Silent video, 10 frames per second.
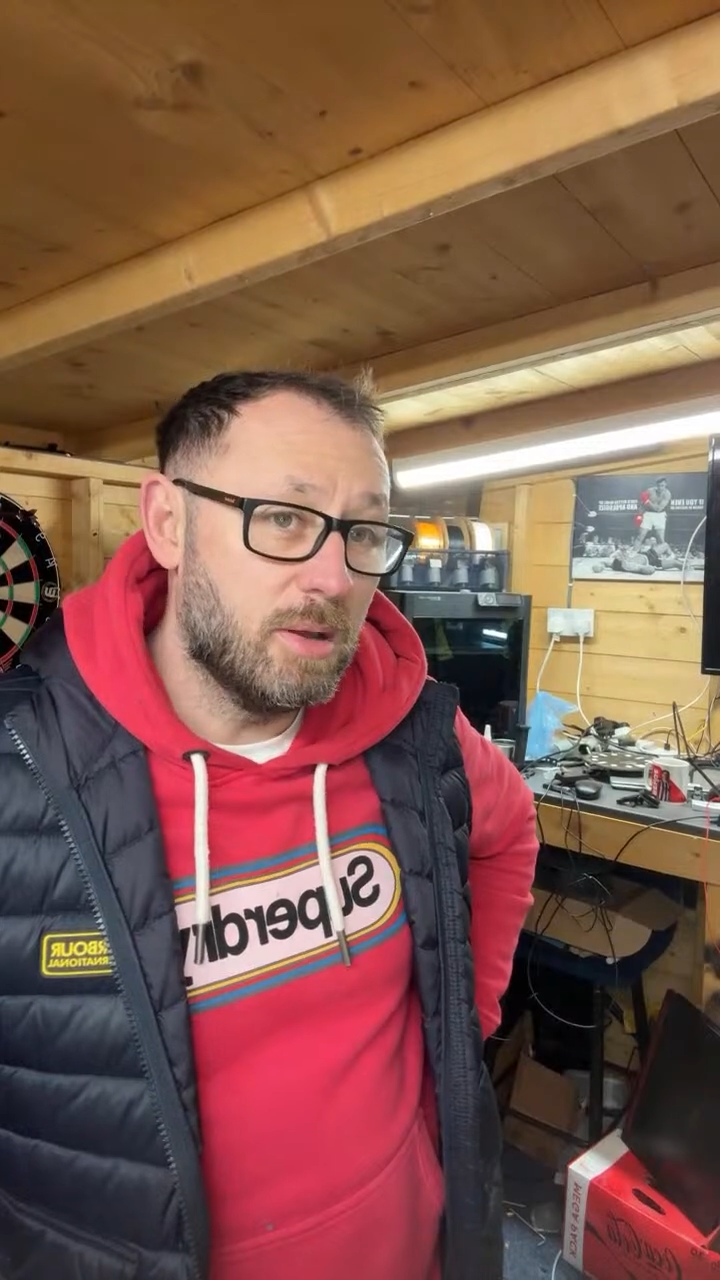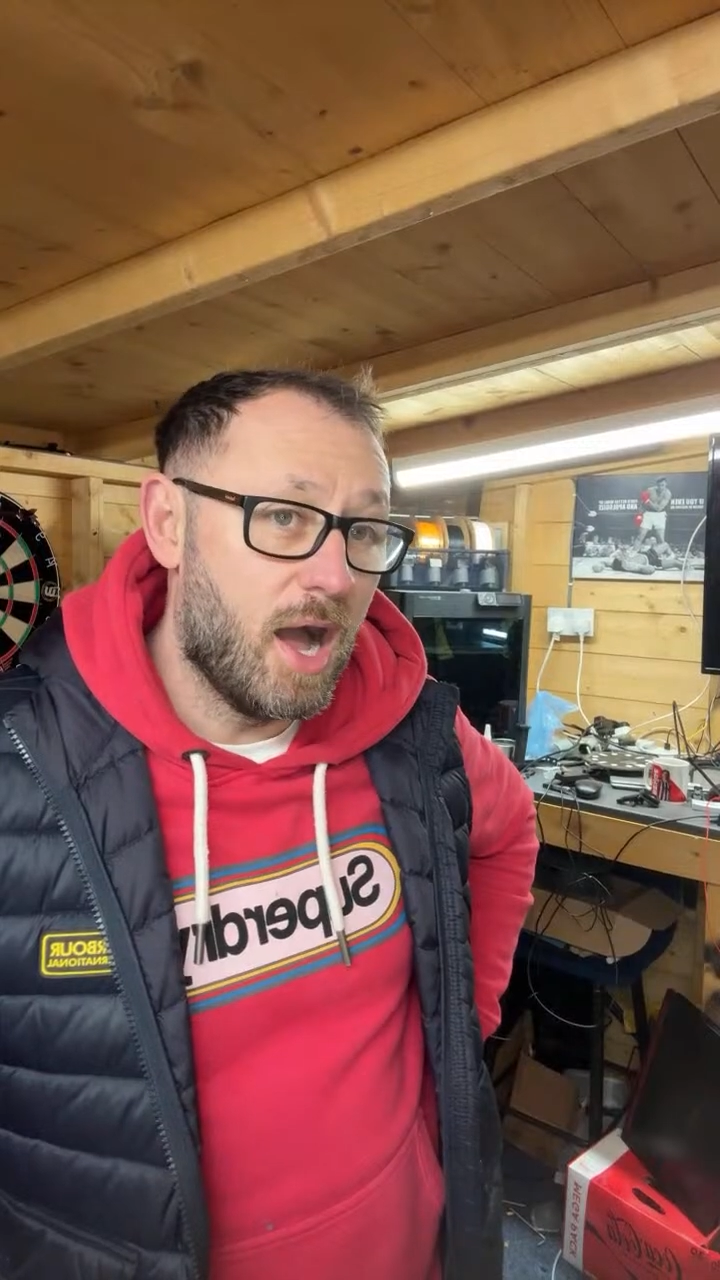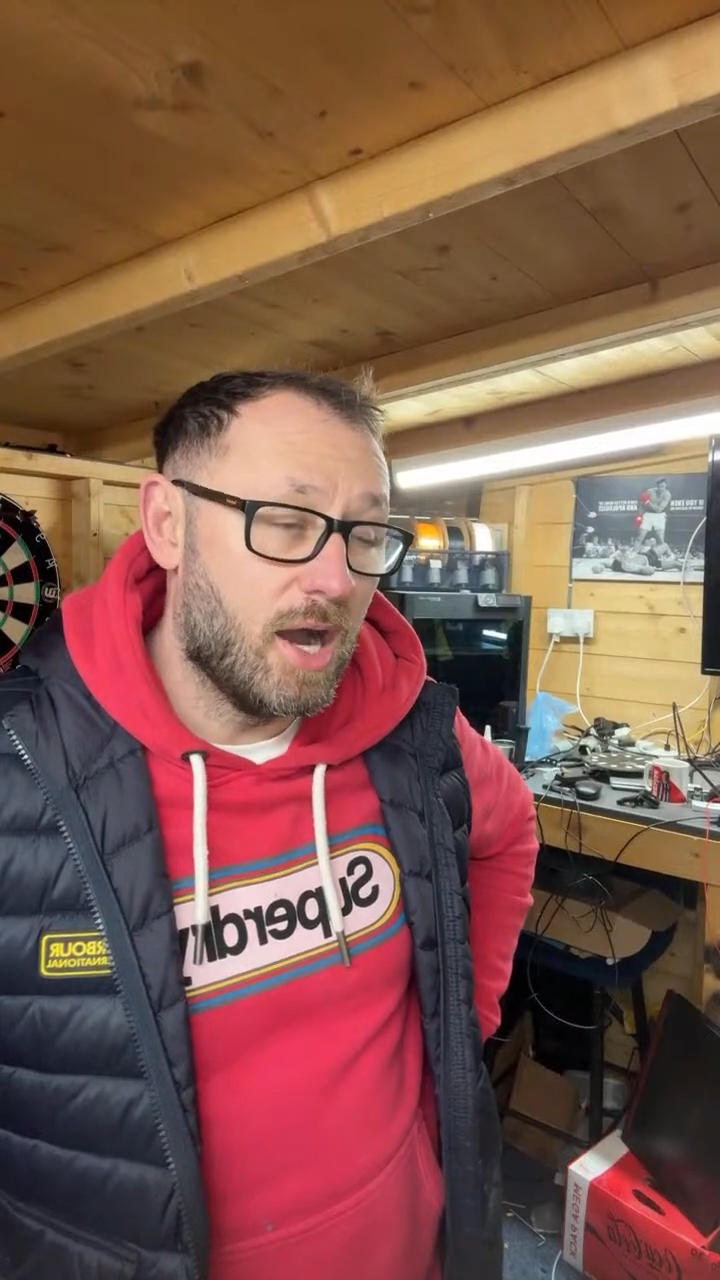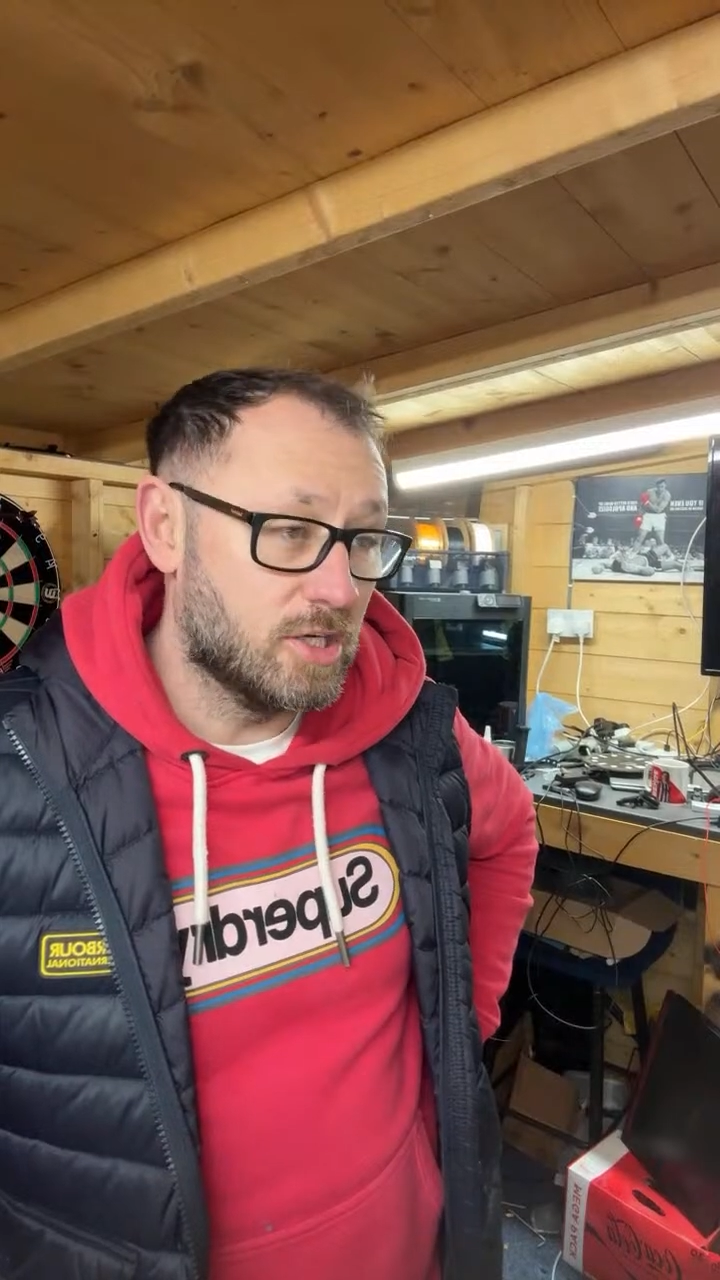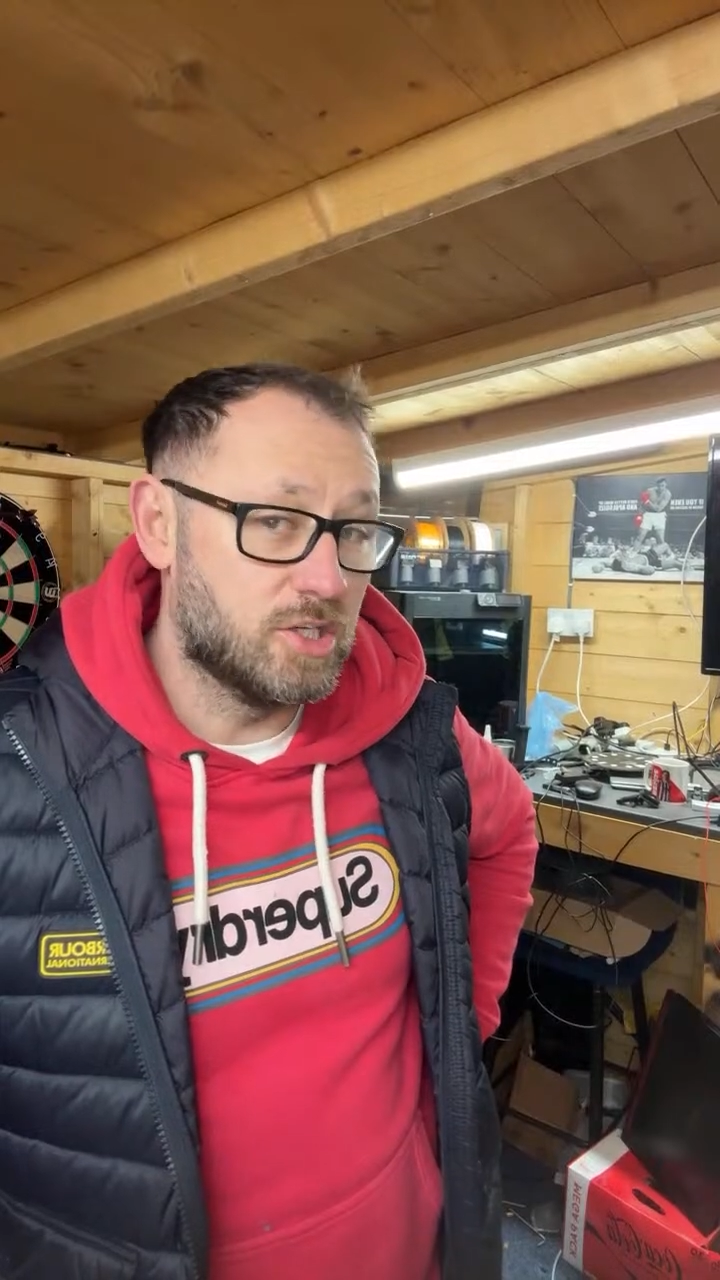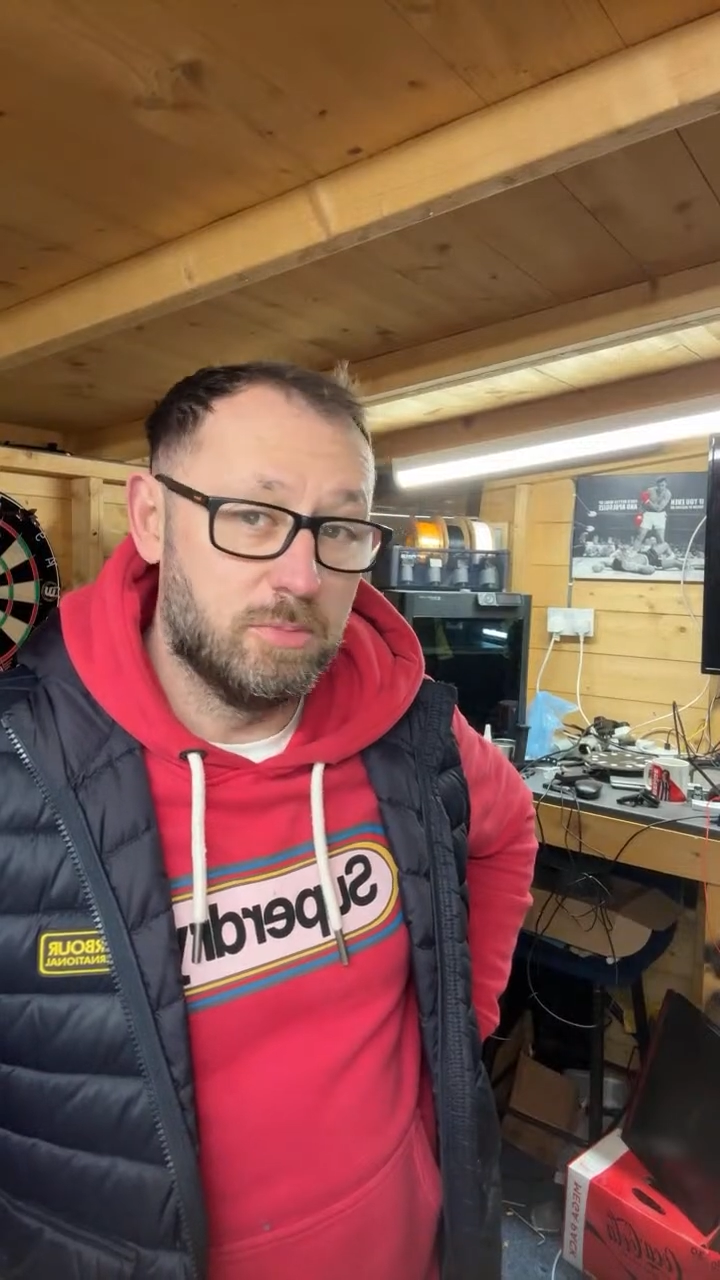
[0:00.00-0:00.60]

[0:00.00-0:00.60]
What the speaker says: actually